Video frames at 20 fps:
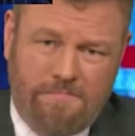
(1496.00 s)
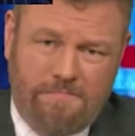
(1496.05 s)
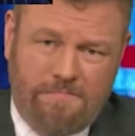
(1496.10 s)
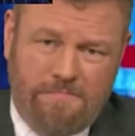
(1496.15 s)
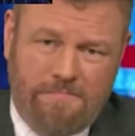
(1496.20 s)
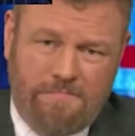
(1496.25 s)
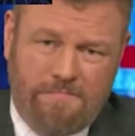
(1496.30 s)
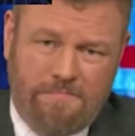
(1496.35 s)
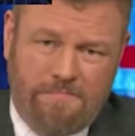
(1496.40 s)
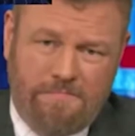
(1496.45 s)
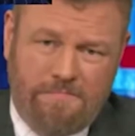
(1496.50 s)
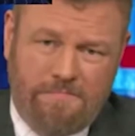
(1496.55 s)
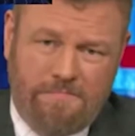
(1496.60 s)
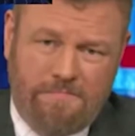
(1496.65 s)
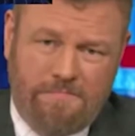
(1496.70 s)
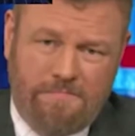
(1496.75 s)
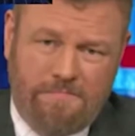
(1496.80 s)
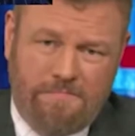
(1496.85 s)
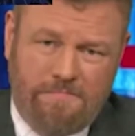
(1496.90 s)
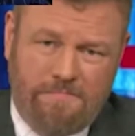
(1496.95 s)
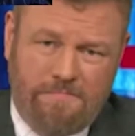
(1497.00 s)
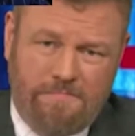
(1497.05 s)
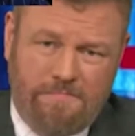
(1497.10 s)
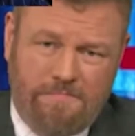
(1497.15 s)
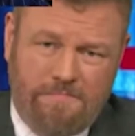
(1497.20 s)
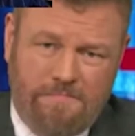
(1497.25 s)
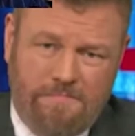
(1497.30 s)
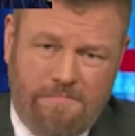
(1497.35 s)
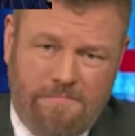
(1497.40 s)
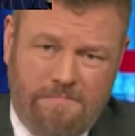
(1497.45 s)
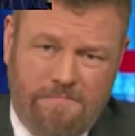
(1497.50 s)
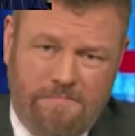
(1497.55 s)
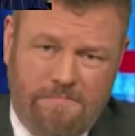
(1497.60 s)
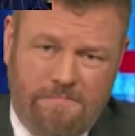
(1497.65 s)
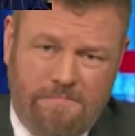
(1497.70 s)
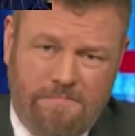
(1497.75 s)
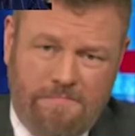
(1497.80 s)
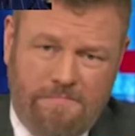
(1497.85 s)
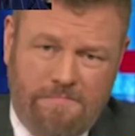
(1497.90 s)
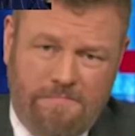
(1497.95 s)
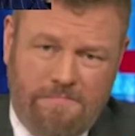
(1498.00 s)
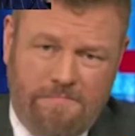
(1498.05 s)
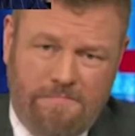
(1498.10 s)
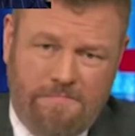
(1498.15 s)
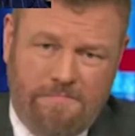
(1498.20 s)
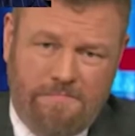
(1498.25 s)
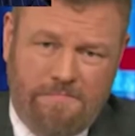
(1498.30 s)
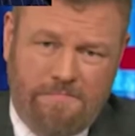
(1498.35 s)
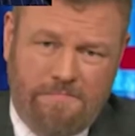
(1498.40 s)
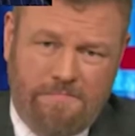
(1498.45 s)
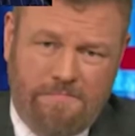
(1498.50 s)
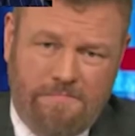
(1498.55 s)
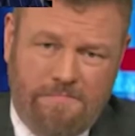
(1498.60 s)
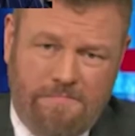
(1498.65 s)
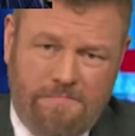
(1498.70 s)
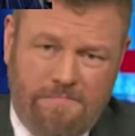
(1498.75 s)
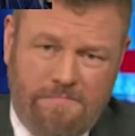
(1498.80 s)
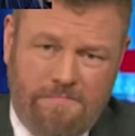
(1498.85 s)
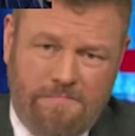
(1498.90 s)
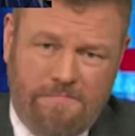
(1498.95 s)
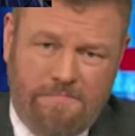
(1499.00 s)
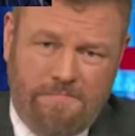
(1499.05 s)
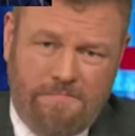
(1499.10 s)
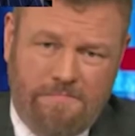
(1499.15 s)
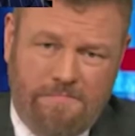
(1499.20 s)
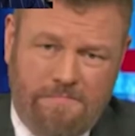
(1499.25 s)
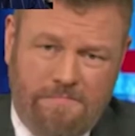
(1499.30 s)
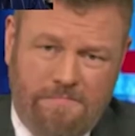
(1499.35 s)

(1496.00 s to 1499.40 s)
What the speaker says: (not speaking)